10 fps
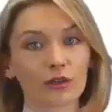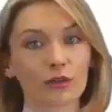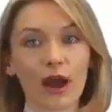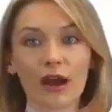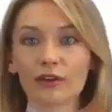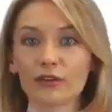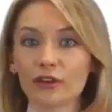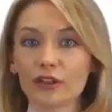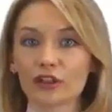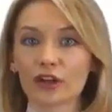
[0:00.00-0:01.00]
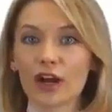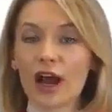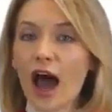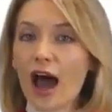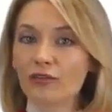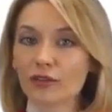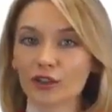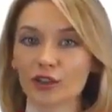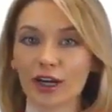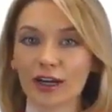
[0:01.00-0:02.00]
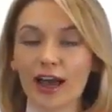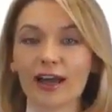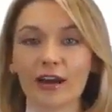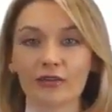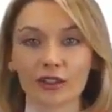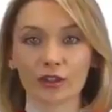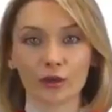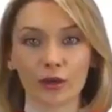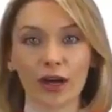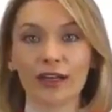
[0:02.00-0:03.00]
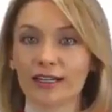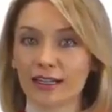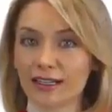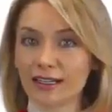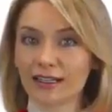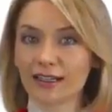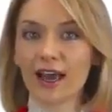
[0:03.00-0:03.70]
you through every feature, every trick, and every tool and technique.